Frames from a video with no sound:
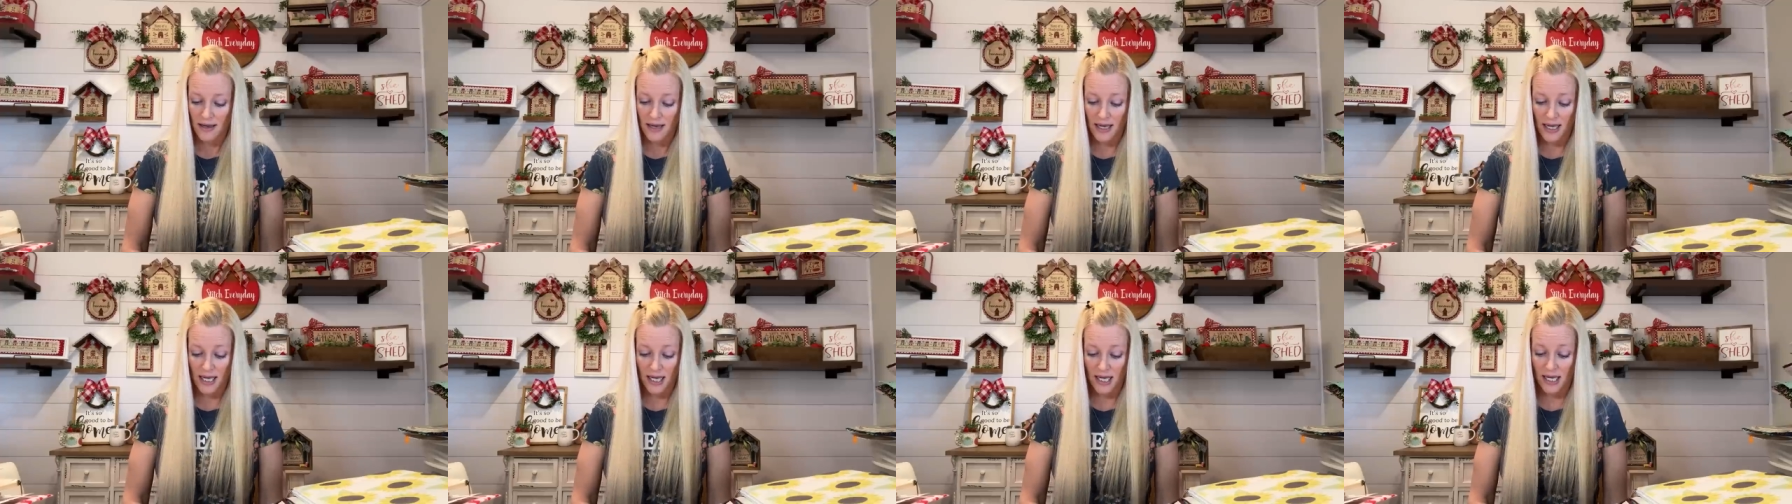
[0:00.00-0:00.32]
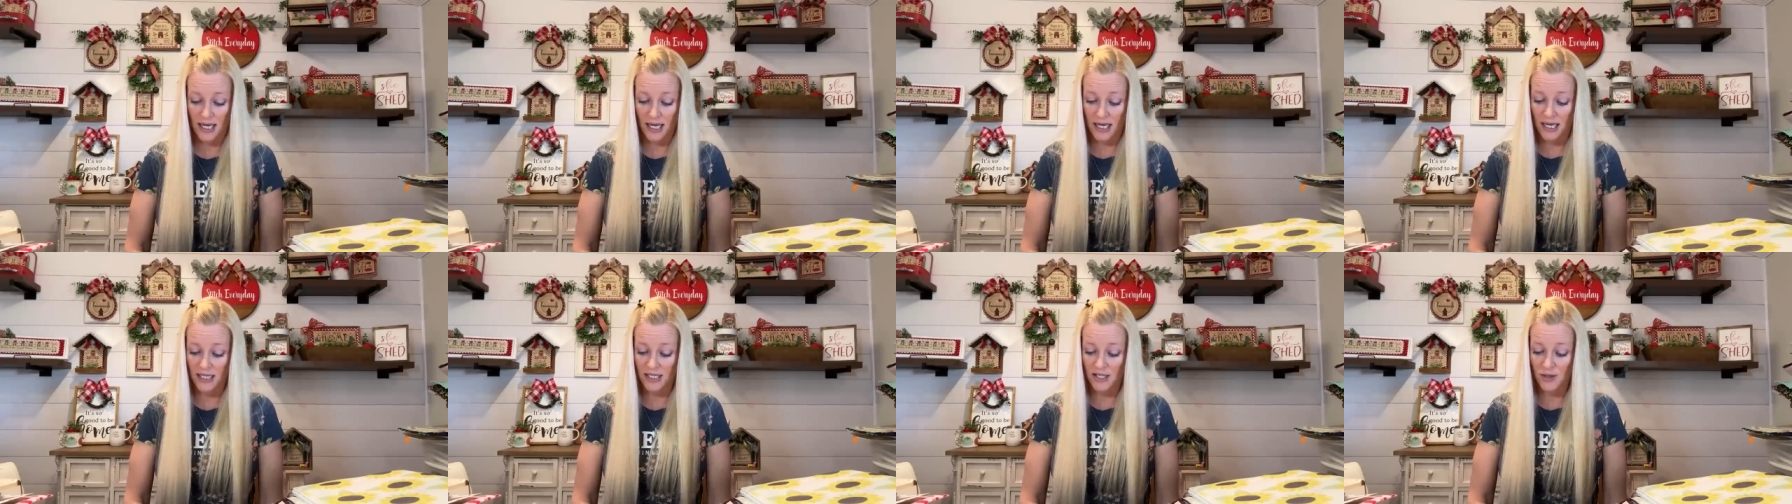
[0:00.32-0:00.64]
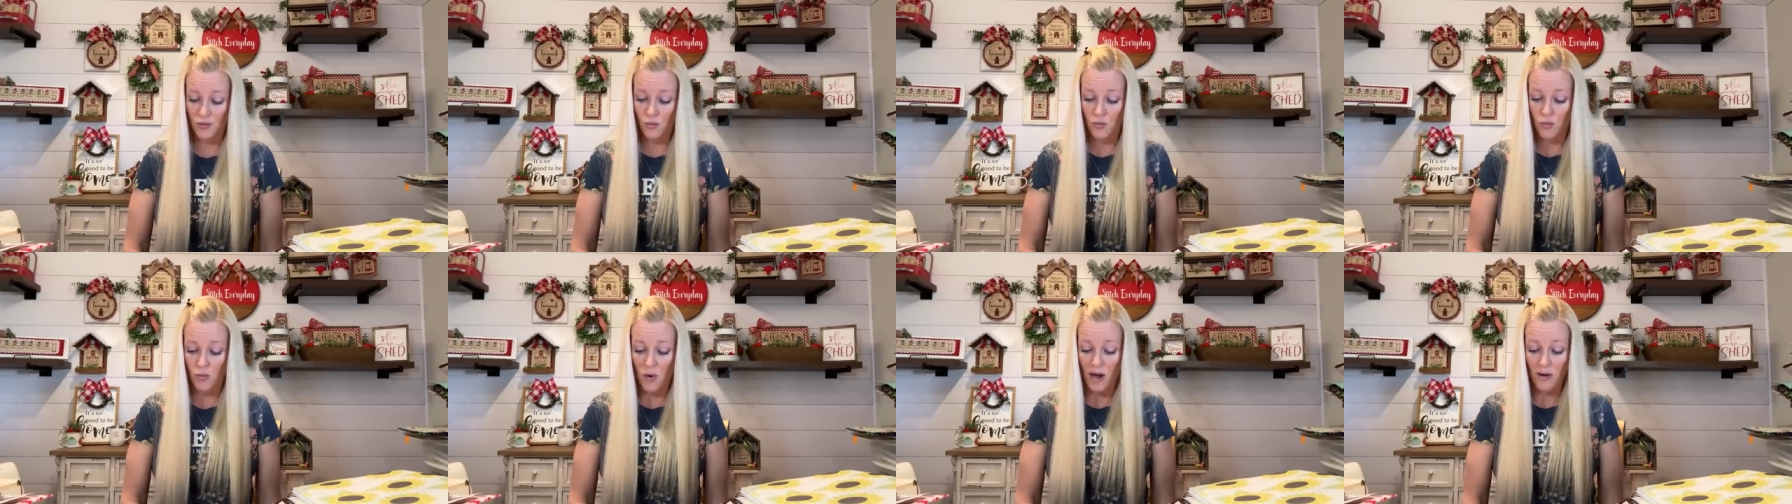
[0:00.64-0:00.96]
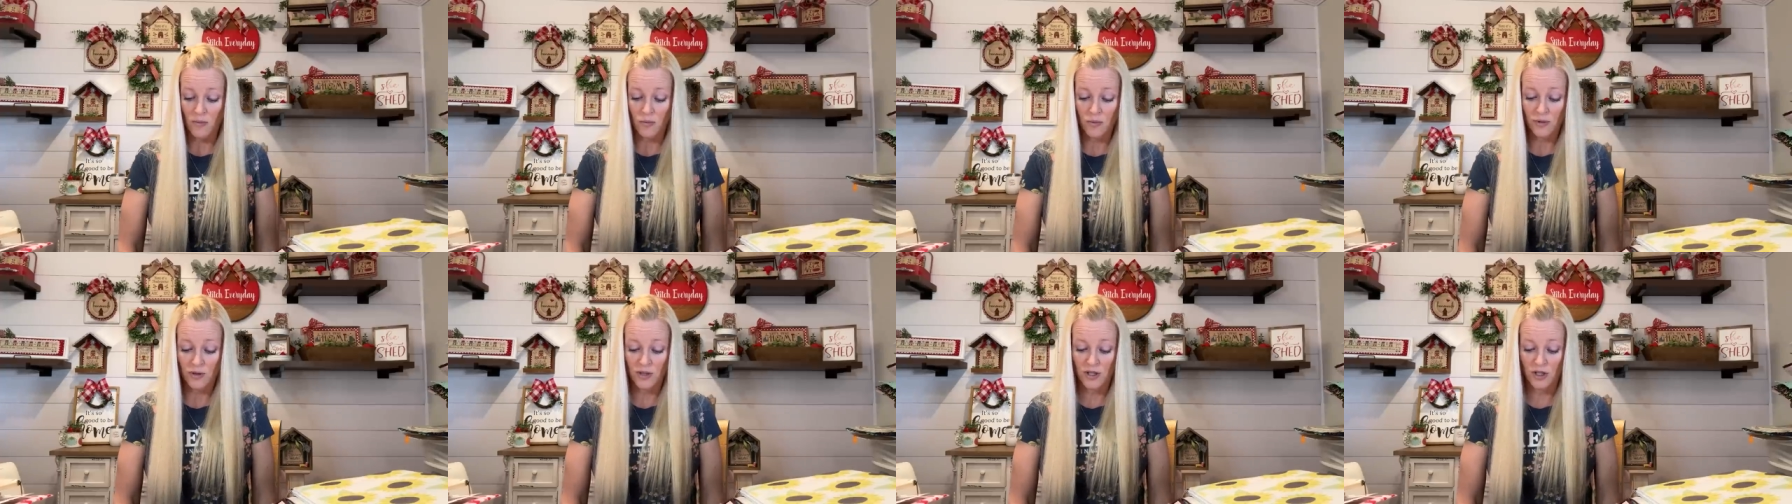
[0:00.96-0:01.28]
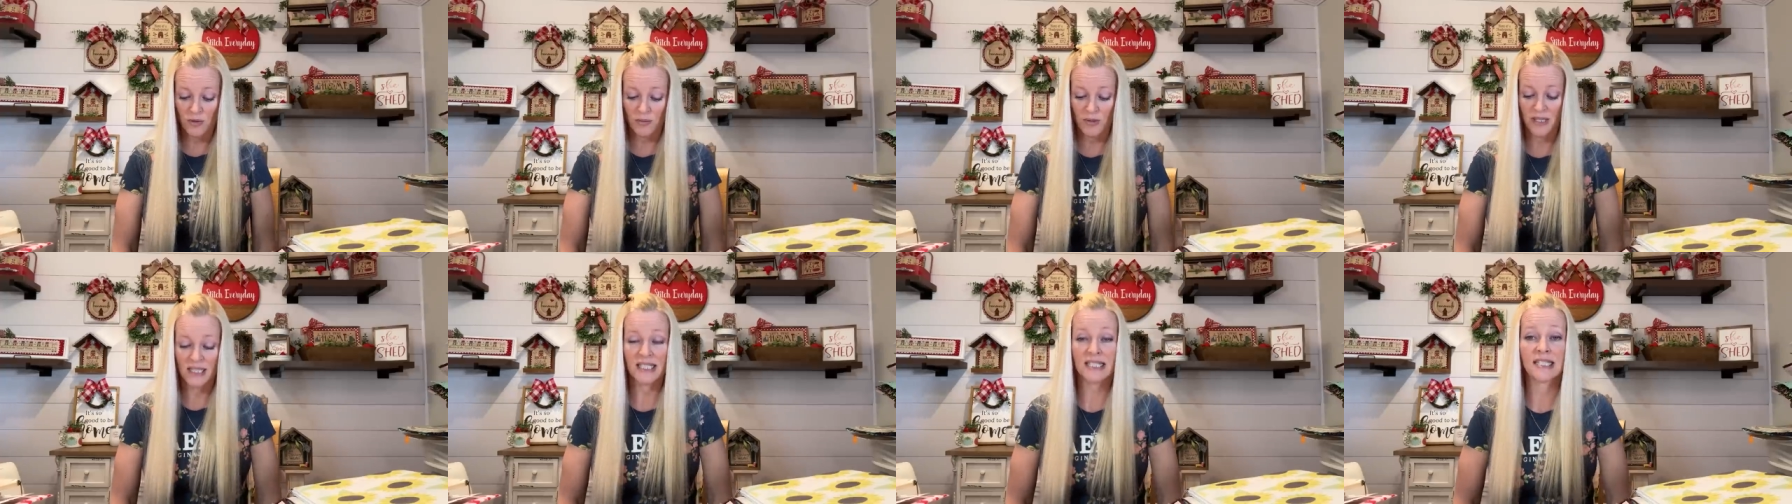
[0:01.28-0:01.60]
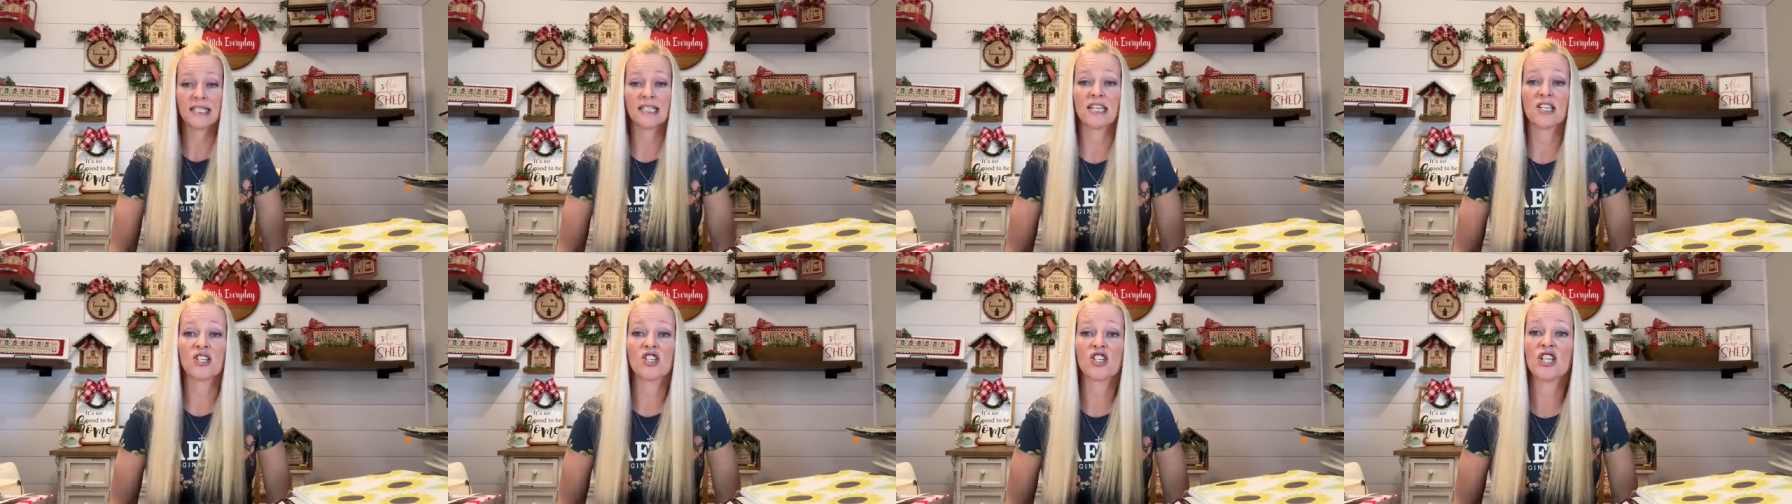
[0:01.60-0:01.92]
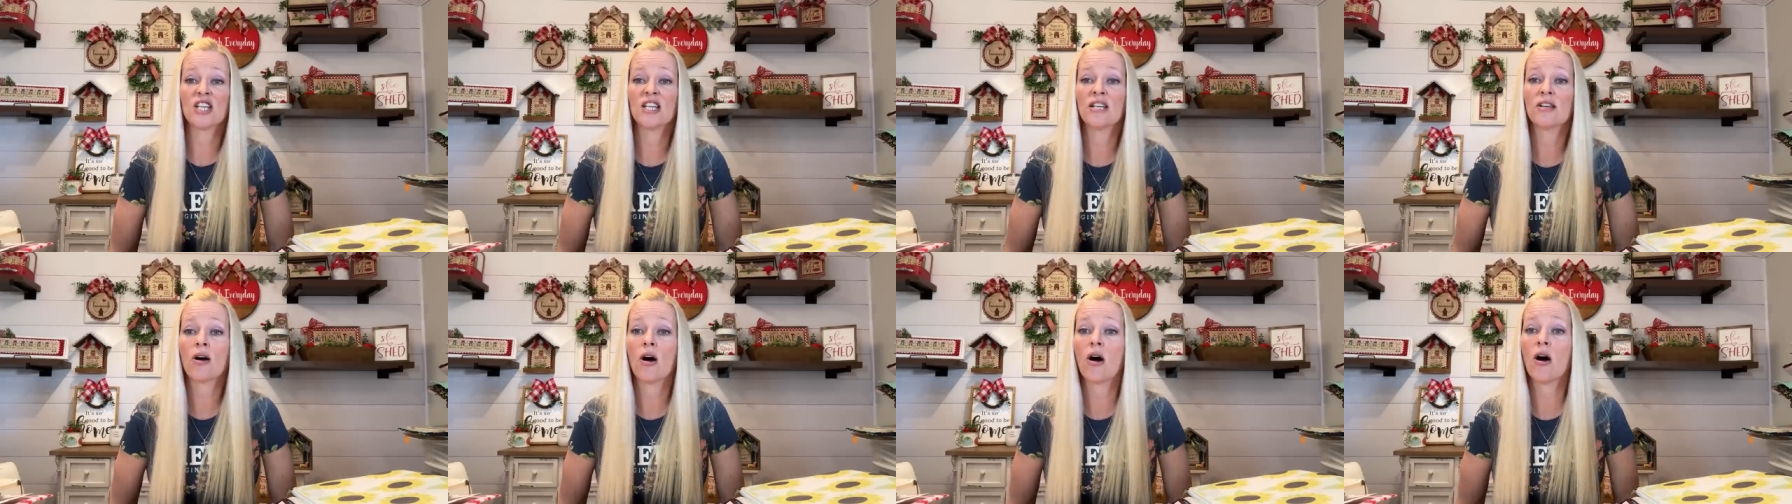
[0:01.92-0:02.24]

is what will you be stitching